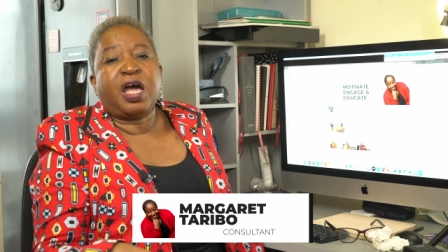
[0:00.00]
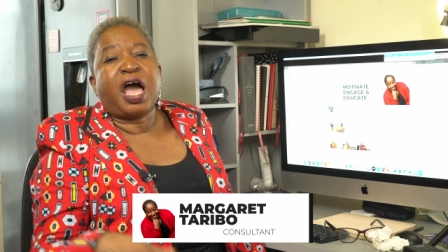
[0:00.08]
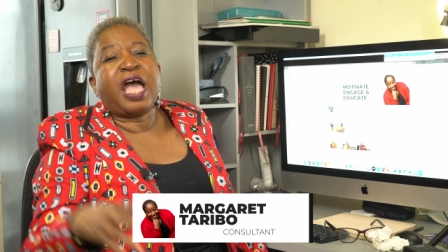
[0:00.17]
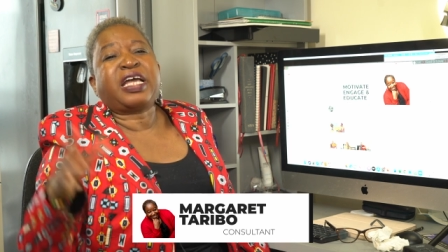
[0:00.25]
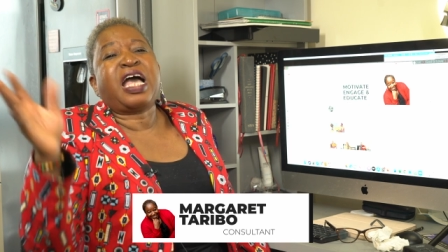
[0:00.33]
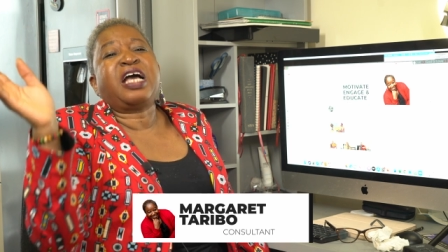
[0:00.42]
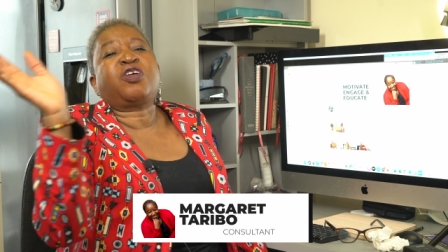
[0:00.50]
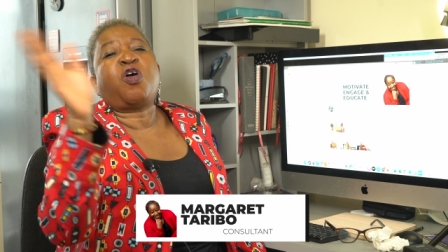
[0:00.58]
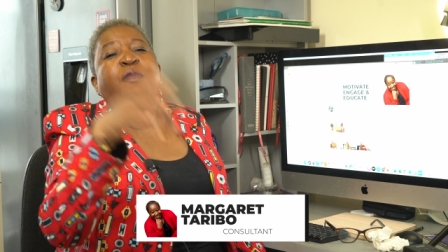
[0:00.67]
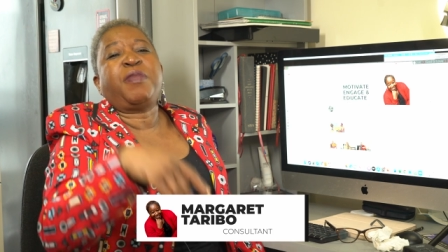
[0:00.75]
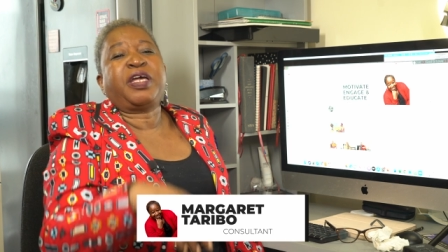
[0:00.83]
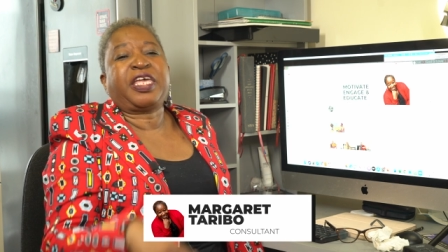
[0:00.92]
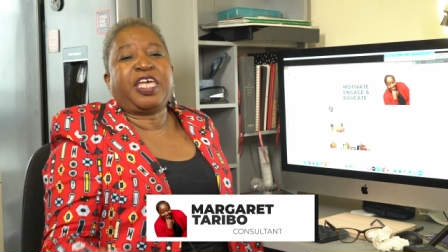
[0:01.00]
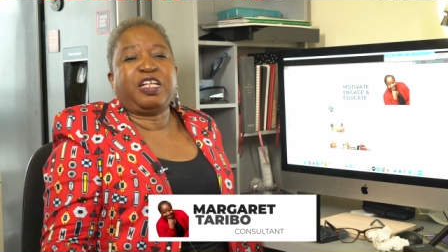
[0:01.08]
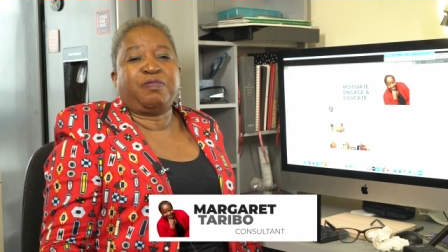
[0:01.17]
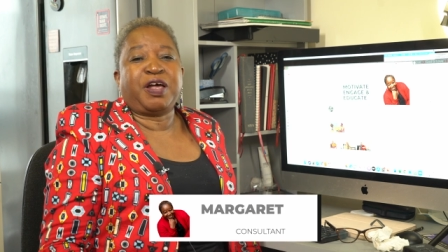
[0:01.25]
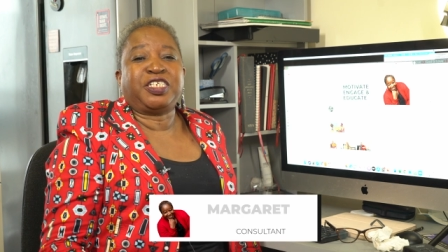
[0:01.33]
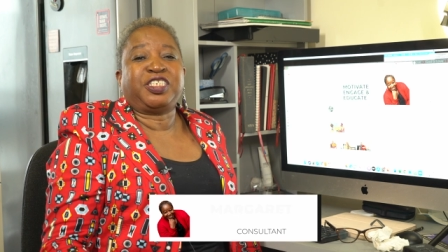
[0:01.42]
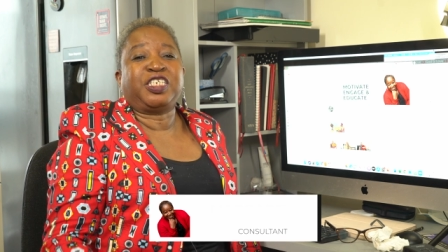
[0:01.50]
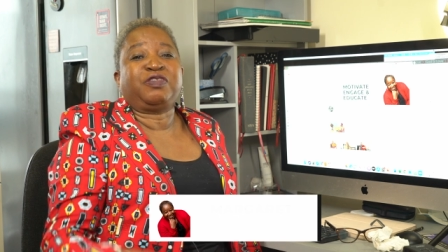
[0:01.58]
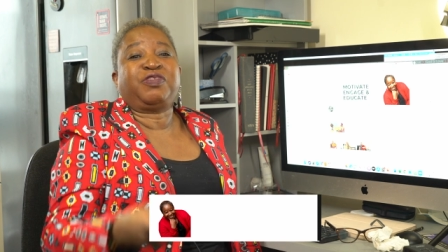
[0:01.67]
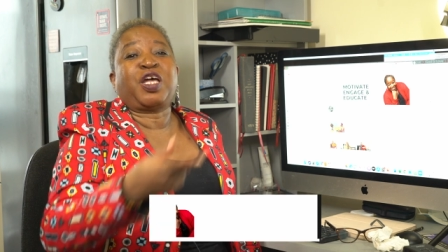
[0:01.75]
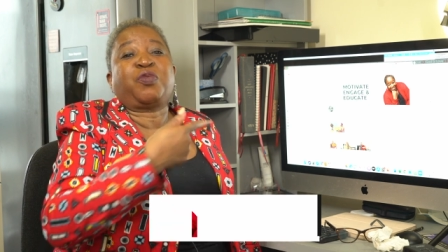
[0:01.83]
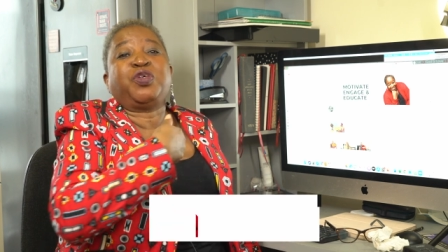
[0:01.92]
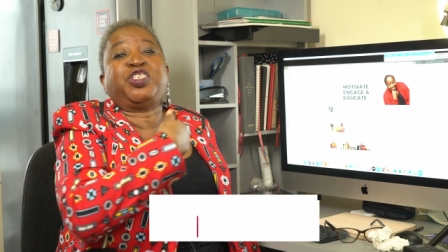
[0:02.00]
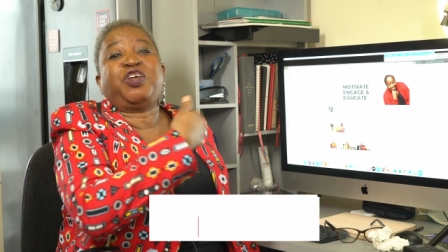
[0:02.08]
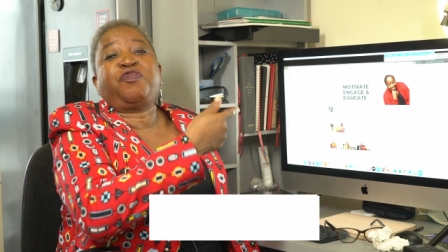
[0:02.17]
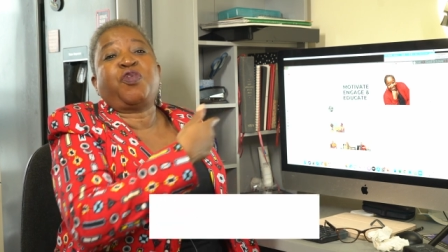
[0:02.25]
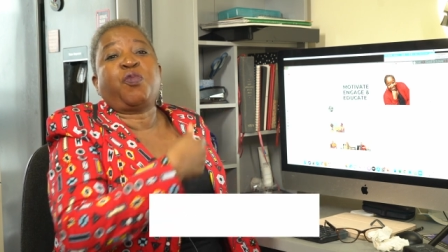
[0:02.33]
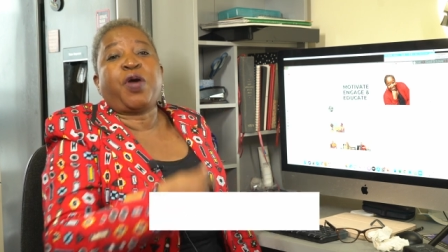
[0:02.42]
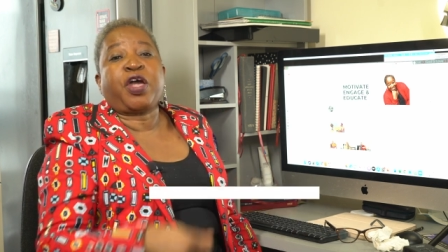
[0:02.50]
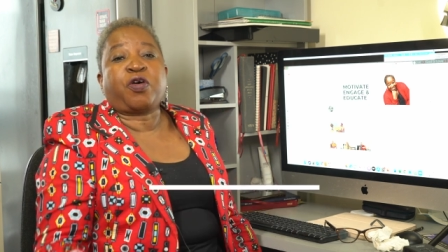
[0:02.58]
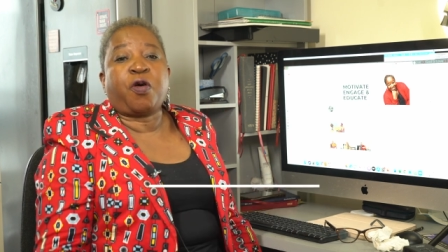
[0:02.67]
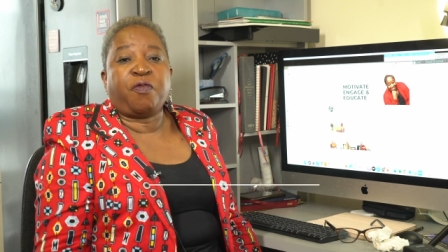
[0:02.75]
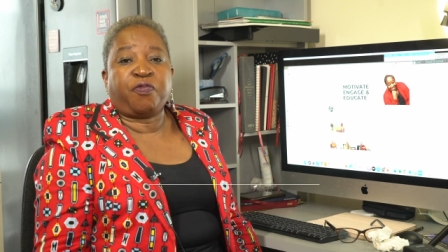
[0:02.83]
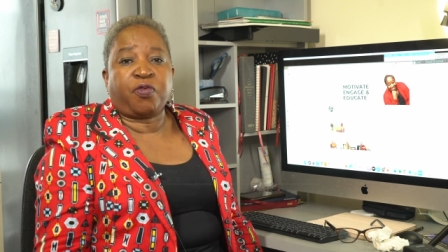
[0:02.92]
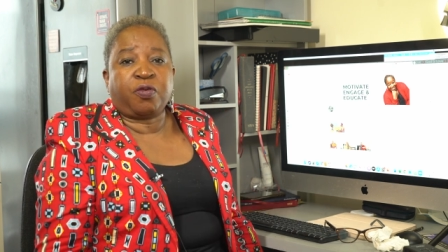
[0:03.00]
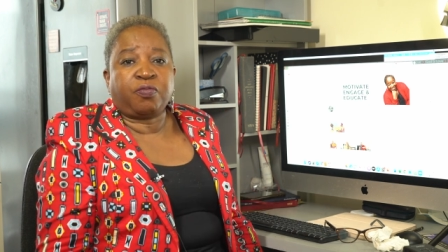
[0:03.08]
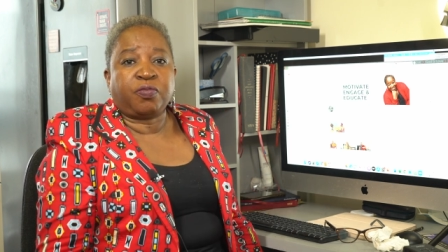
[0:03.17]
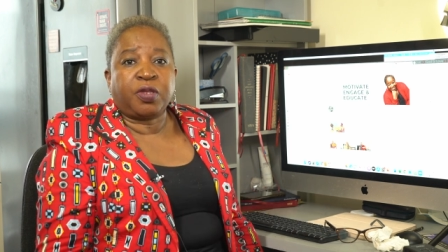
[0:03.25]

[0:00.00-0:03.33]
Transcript: I can't come and kill myself, like we say from where I come from.